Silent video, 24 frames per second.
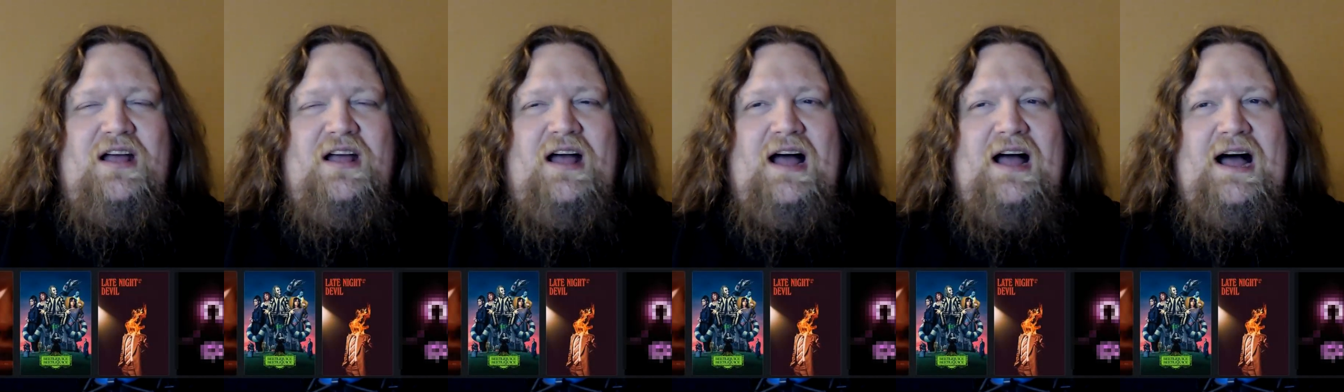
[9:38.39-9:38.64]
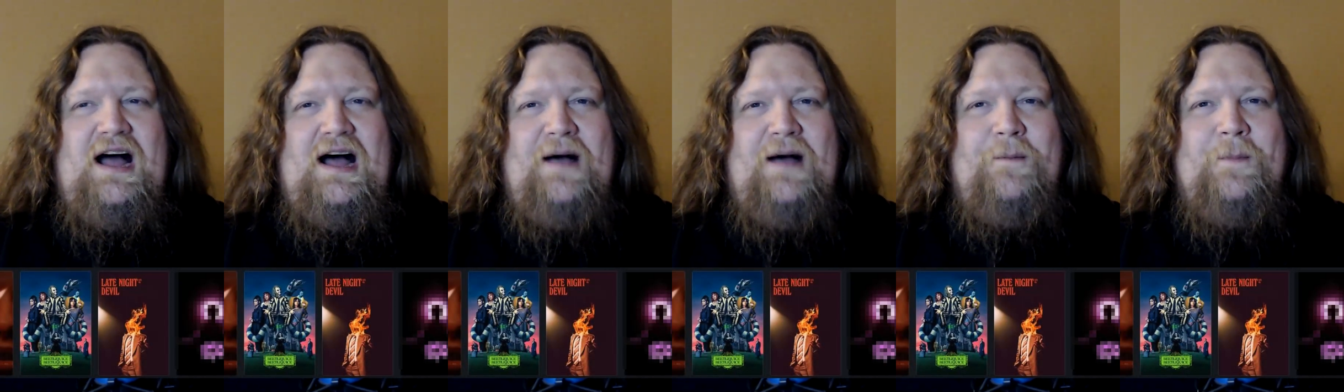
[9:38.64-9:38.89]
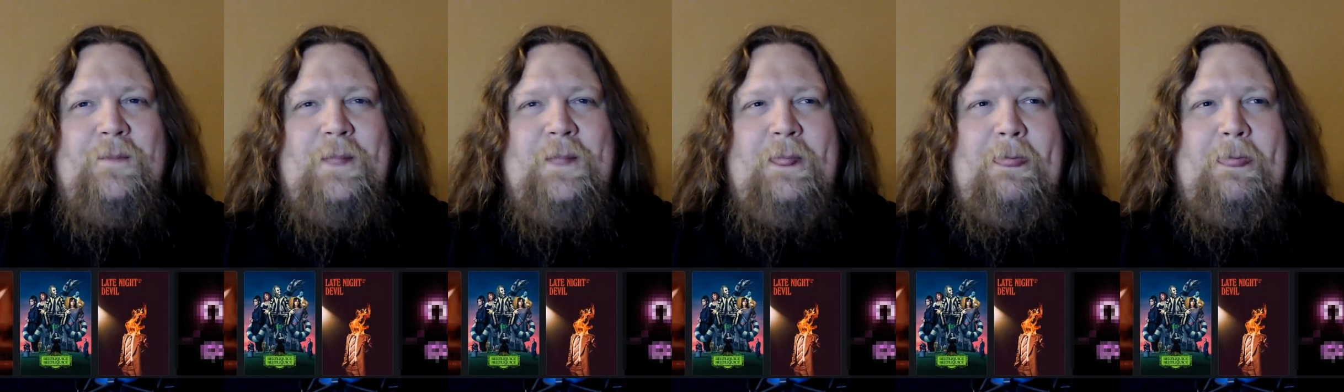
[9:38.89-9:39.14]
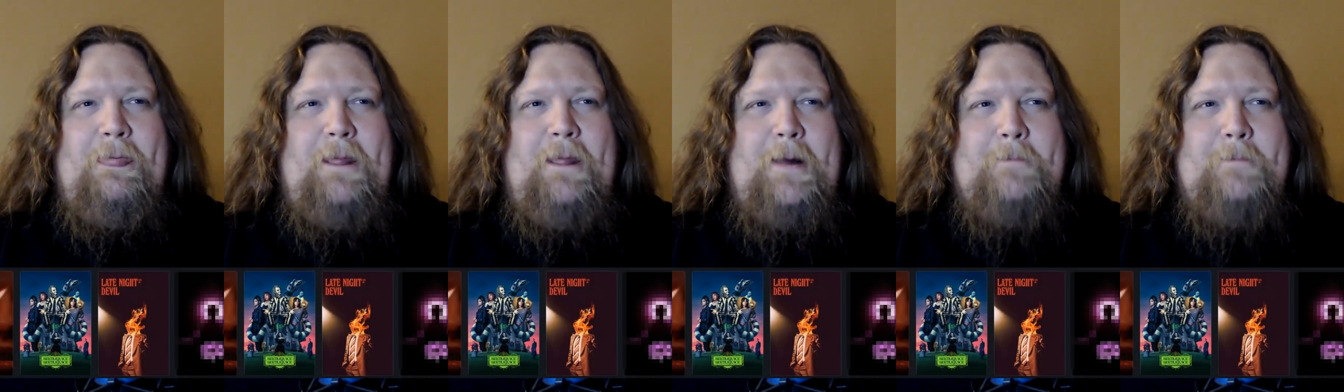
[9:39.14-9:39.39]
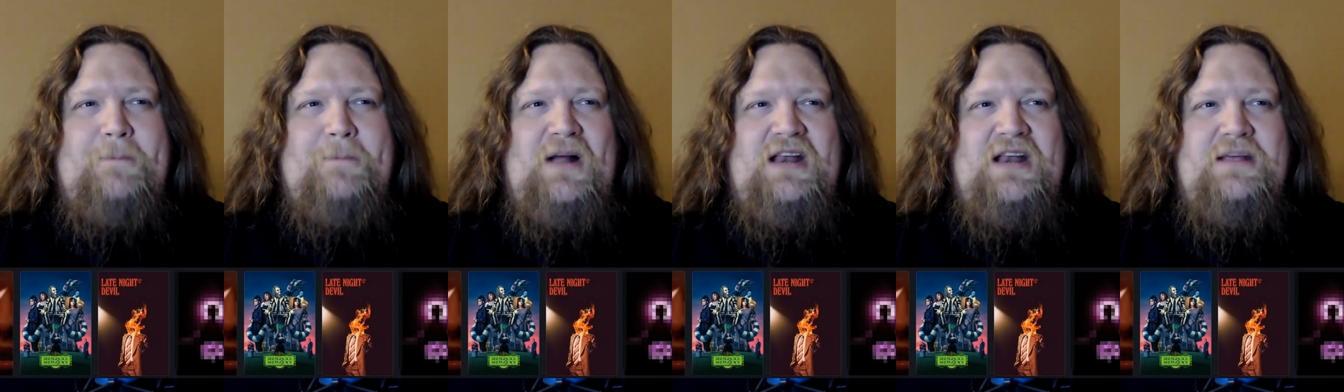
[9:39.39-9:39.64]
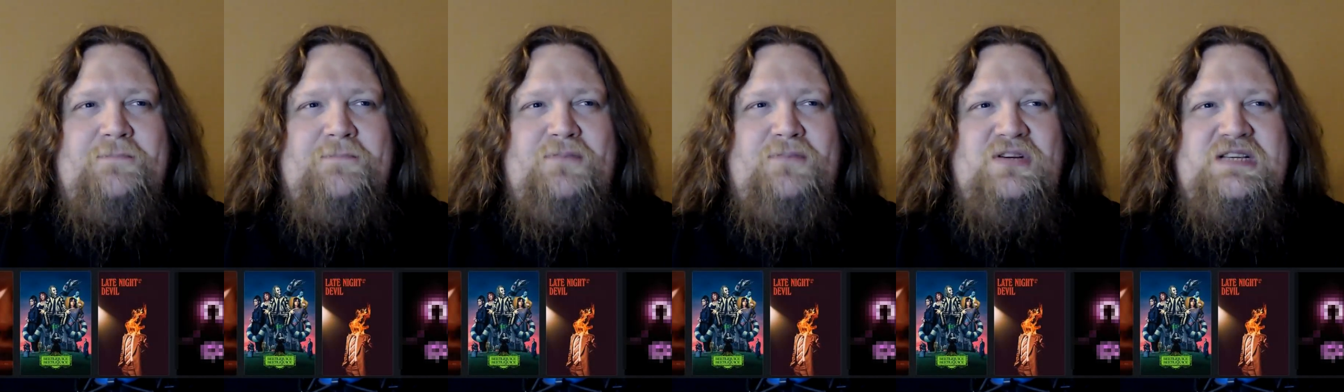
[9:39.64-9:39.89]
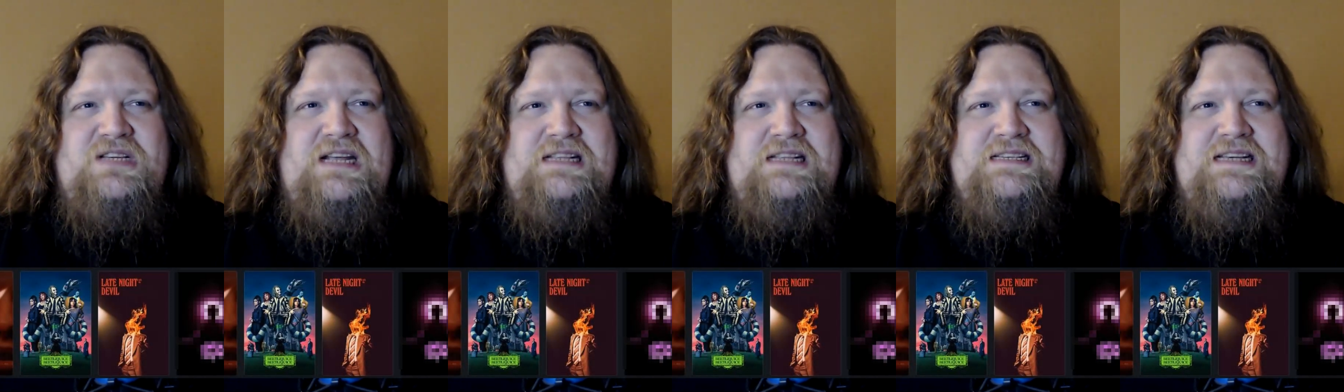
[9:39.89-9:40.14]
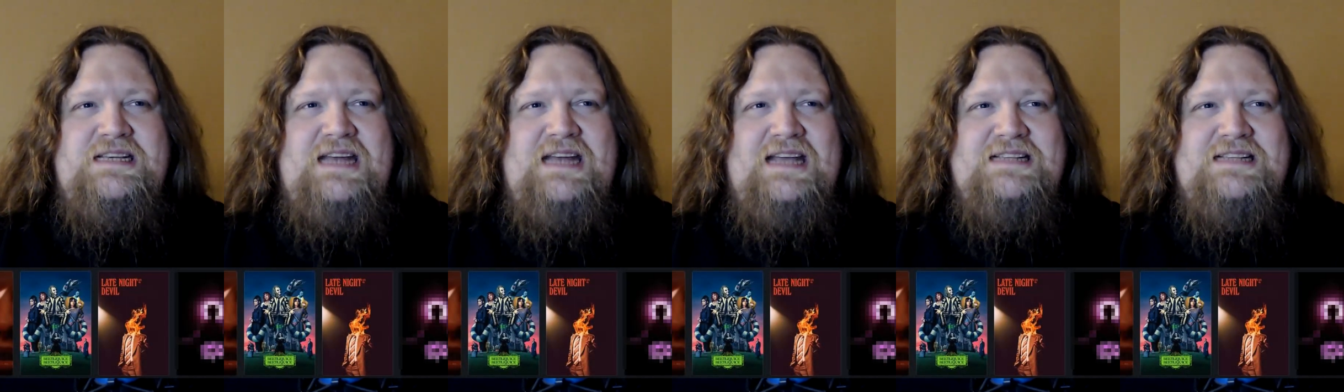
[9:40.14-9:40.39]
but it
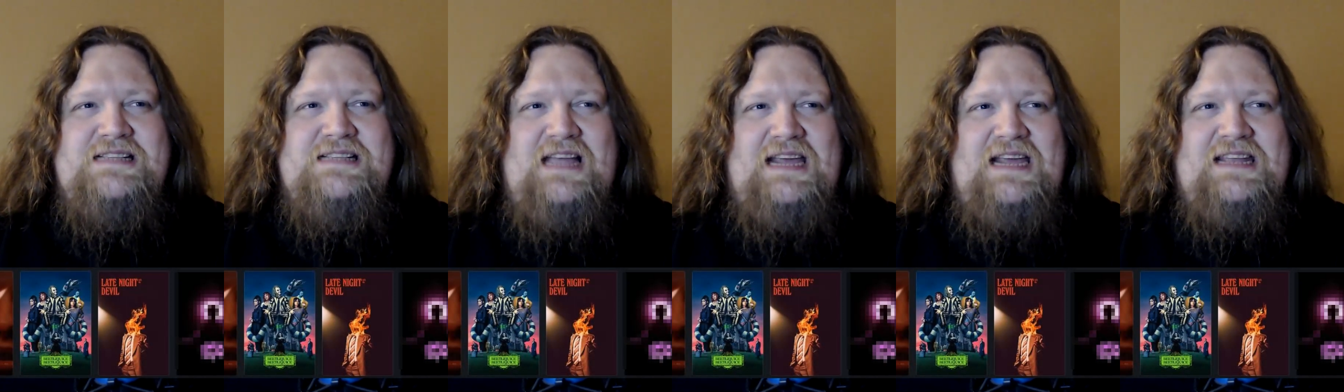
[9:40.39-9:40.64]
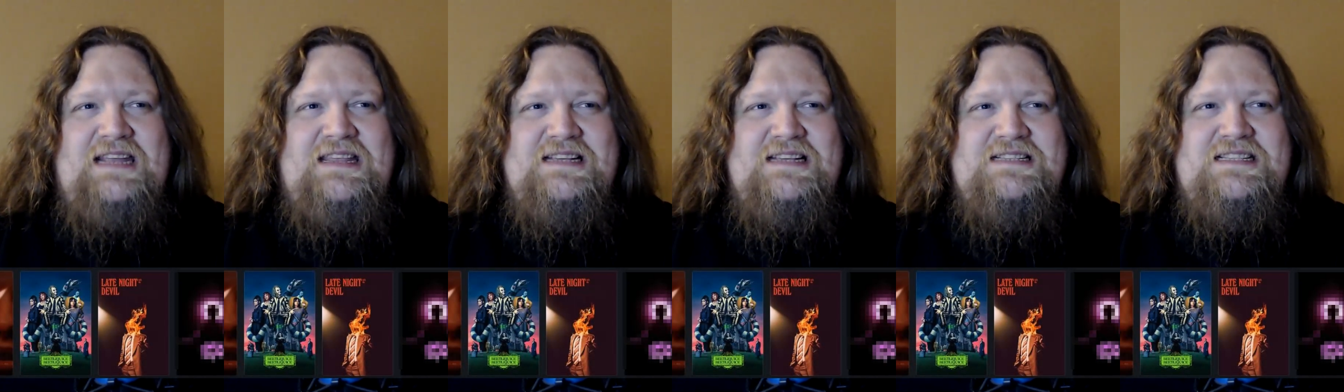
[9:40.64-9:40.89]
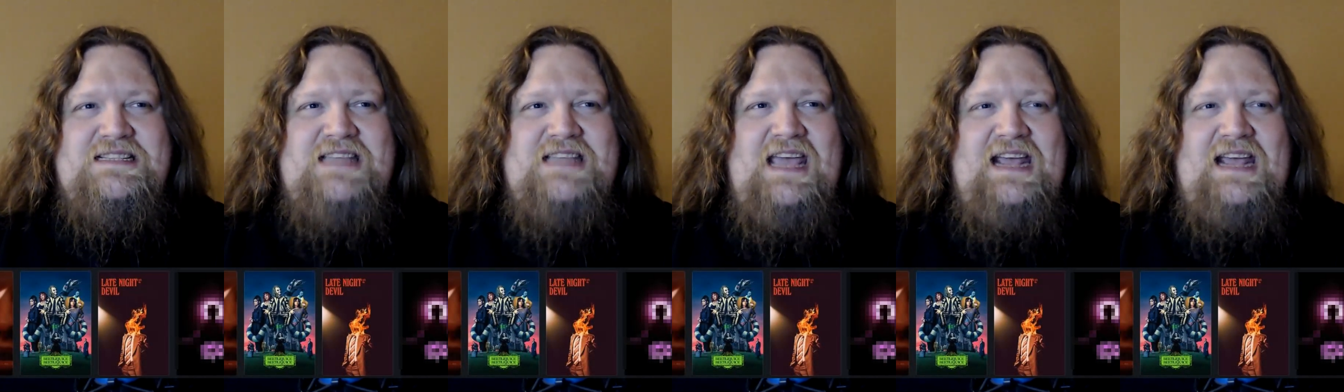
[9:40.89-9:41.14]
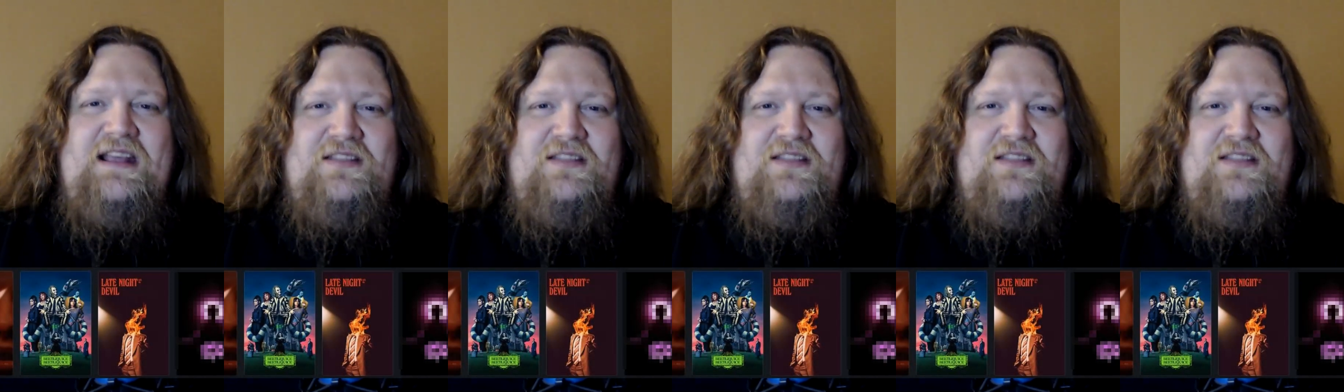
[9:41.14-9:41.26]
presents it as like this thing.